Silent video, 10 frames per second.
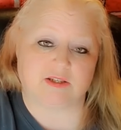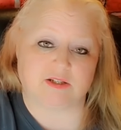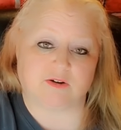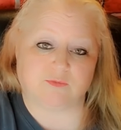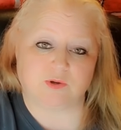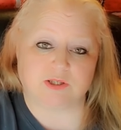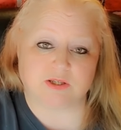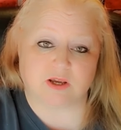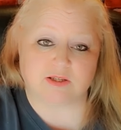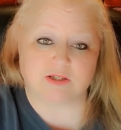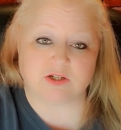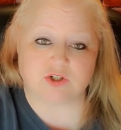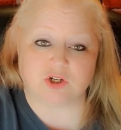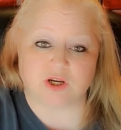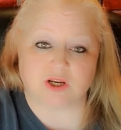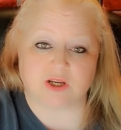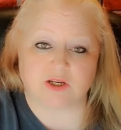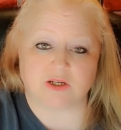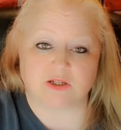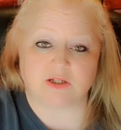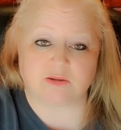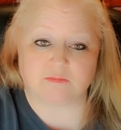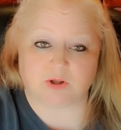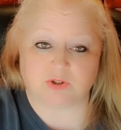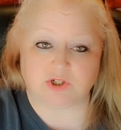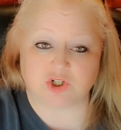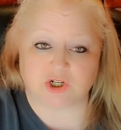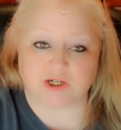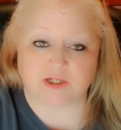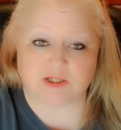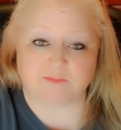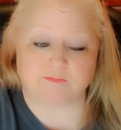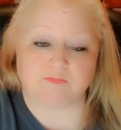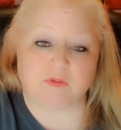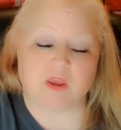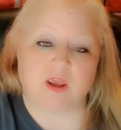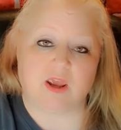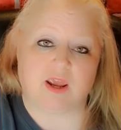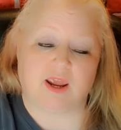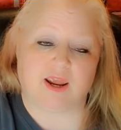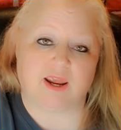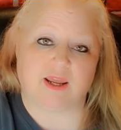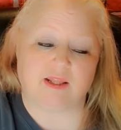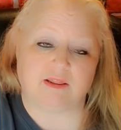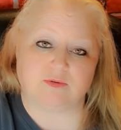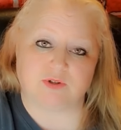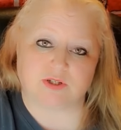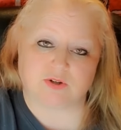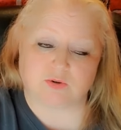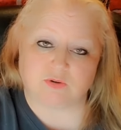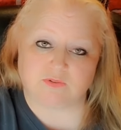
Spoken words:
stuffed with sausage and melted cheese. And there's a total of